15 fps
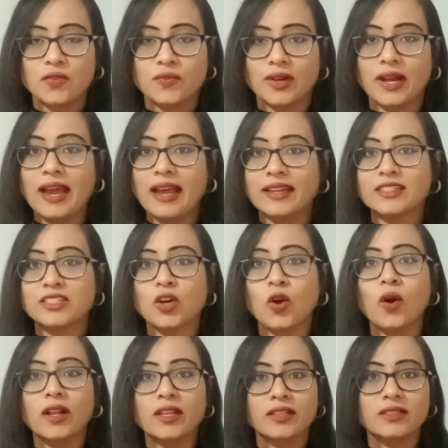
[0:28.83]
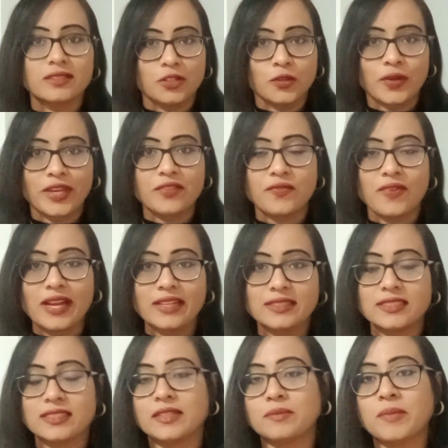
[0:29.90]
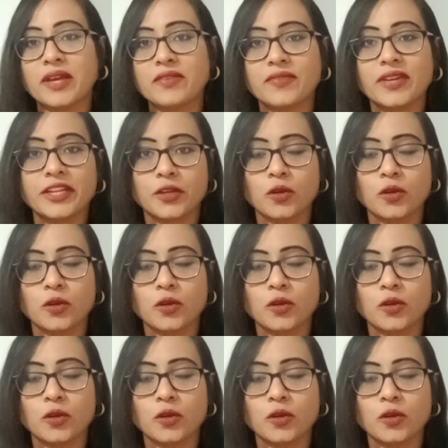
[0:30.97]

and all you can find it in my video.